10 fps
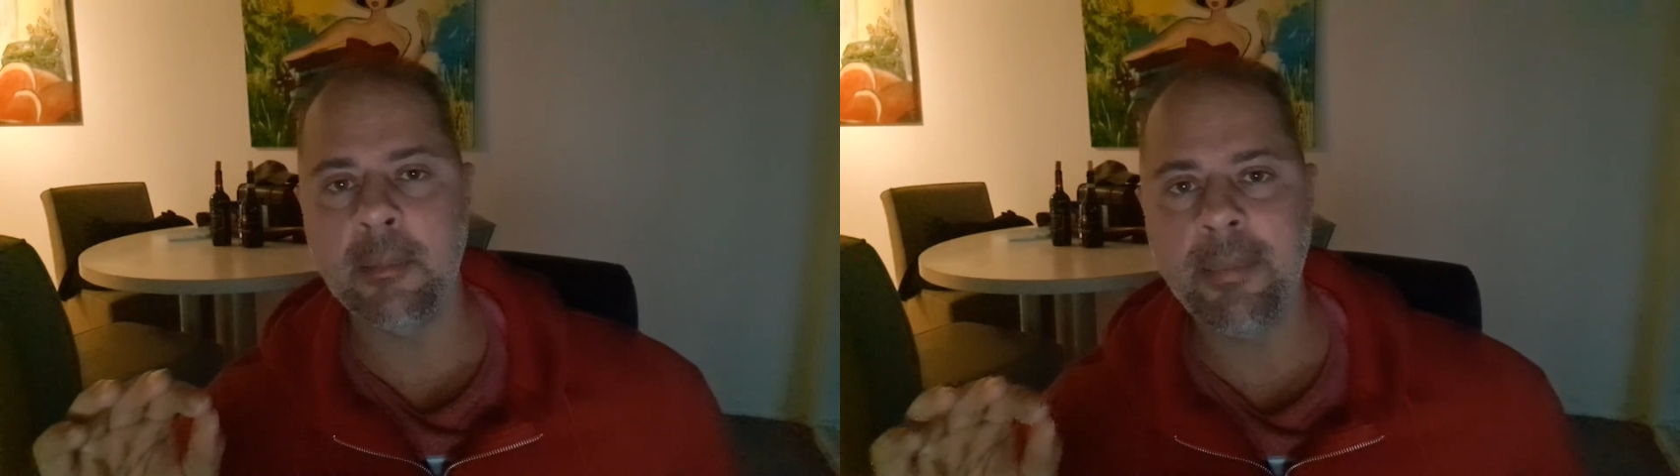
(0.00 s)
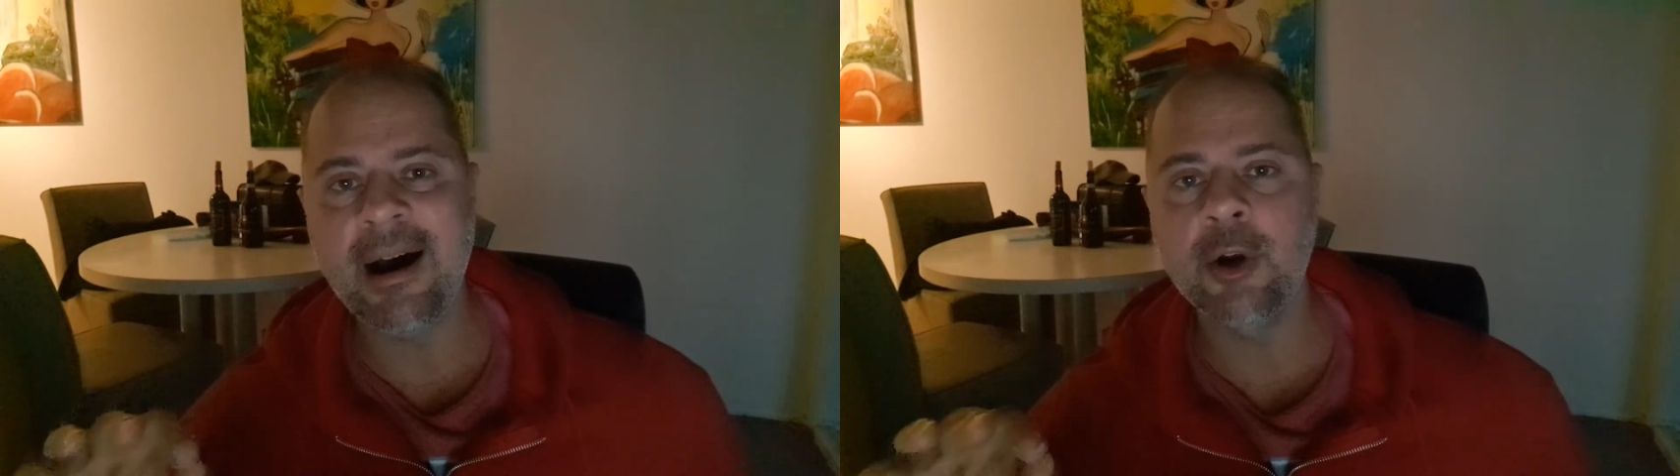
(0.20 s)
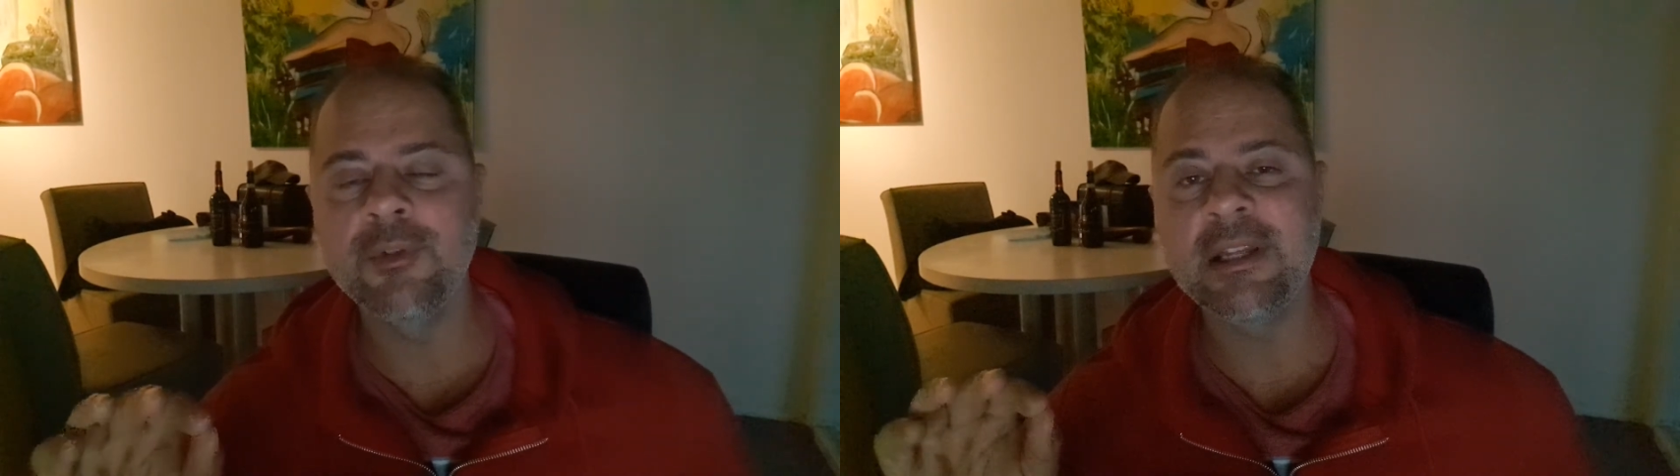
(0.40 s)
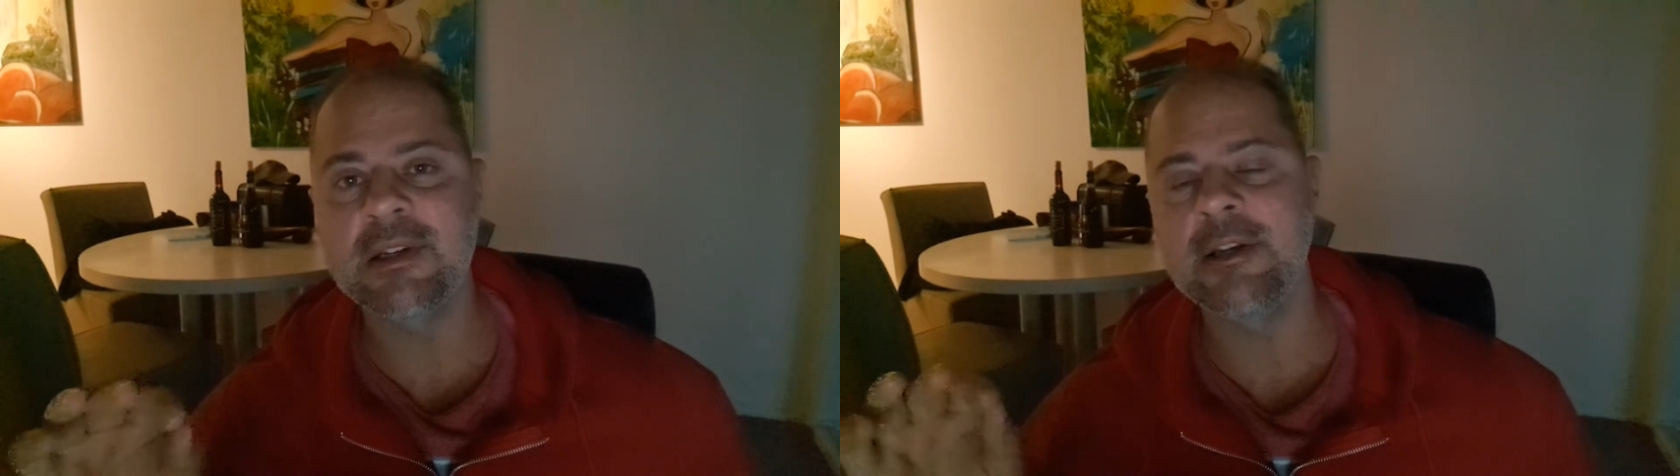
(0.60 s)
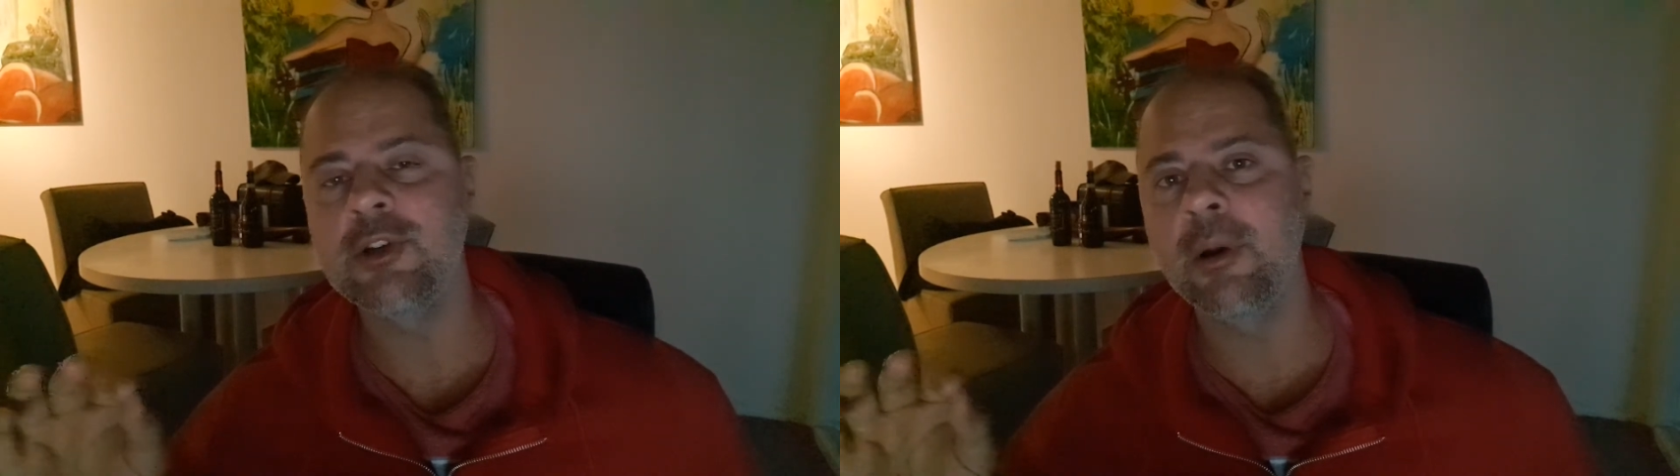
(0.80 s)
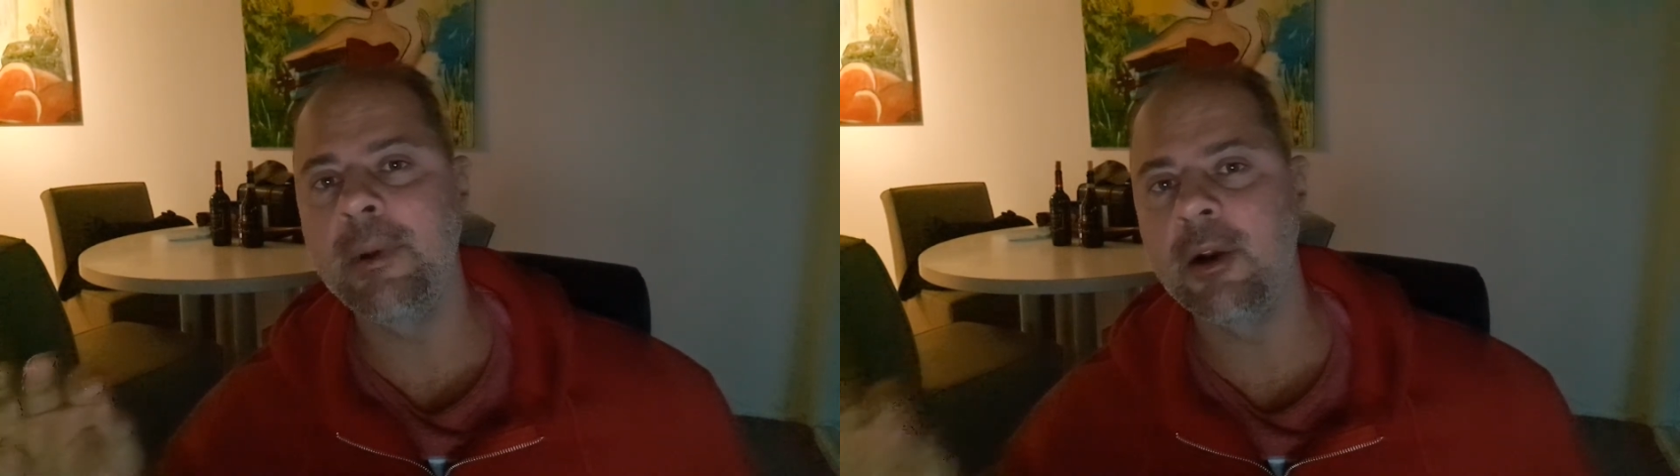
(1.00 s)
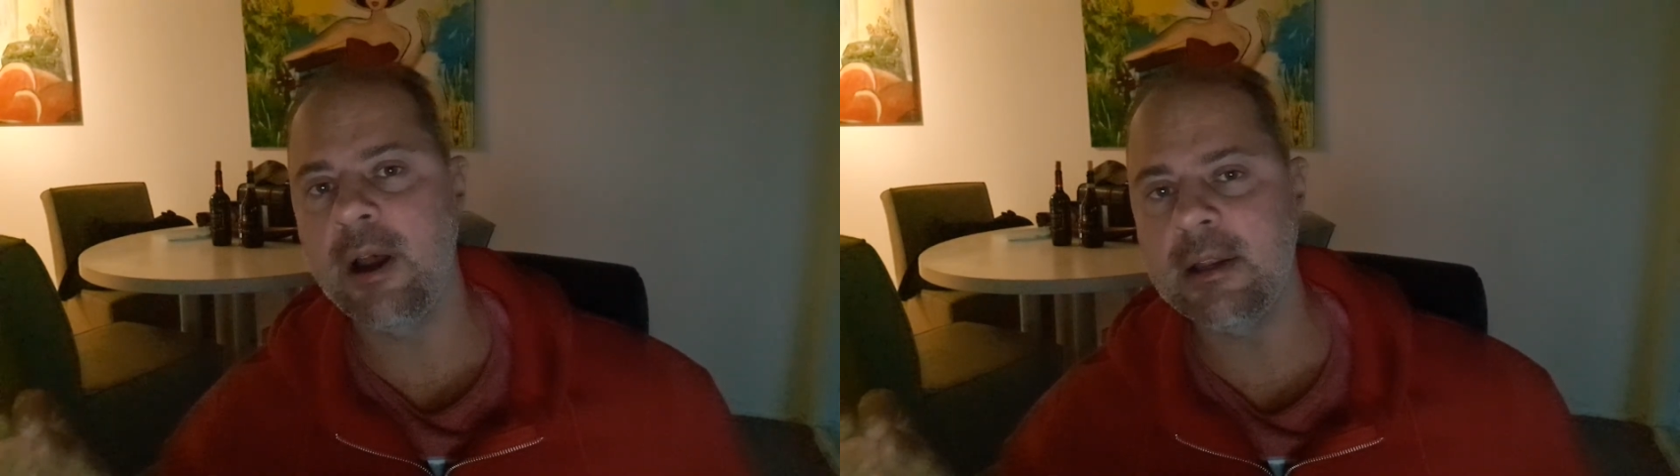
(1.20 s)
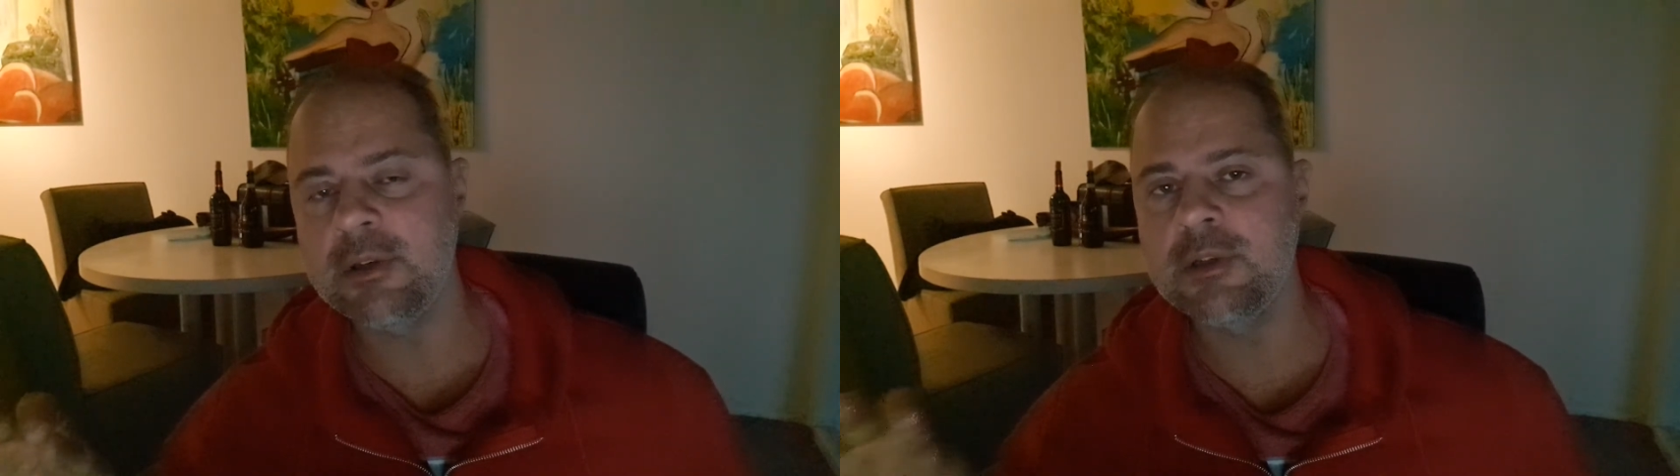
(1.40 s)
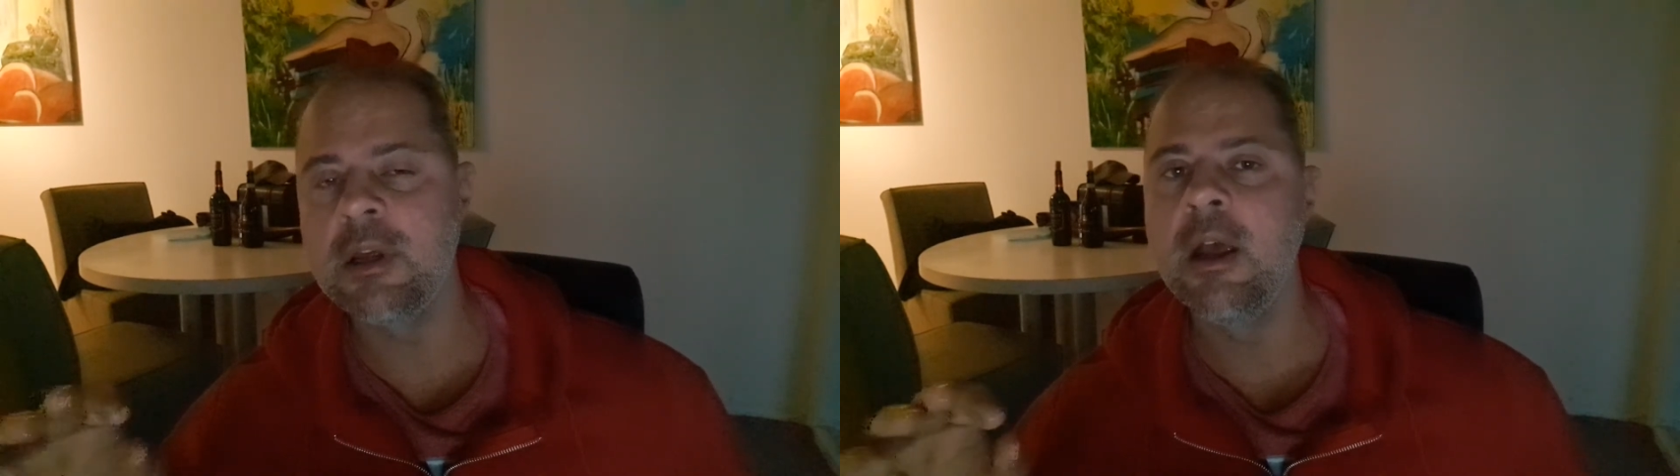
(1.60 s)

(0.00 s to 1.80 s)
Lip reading: a part of the essential amino acids.